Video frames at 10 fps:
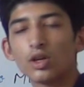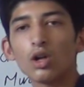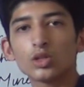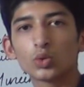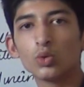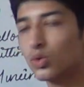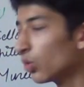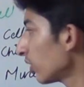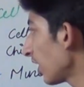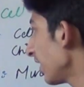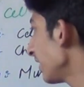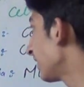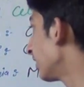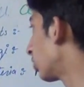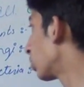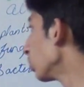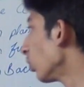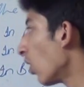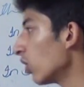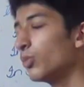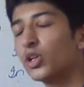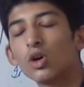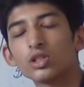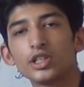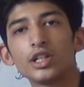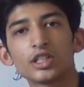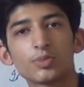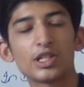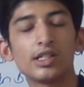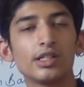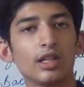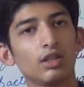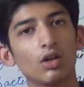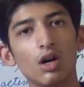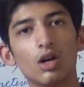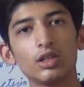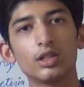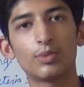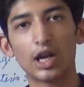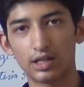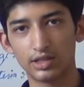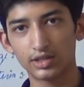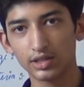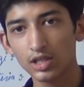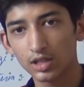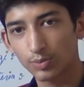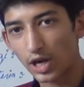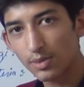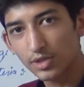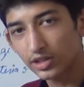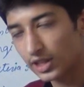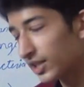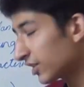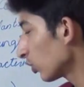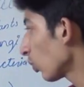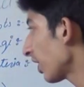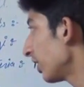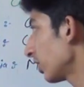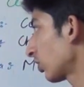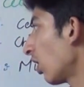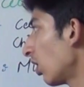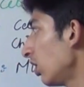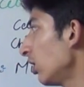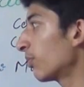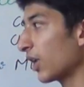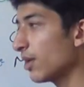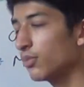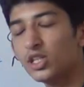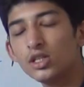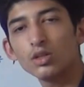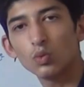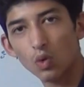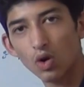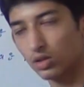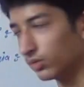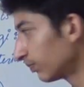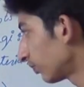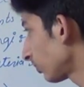also known as the true wall because it is present in all the plants. That is why it is called primary wall.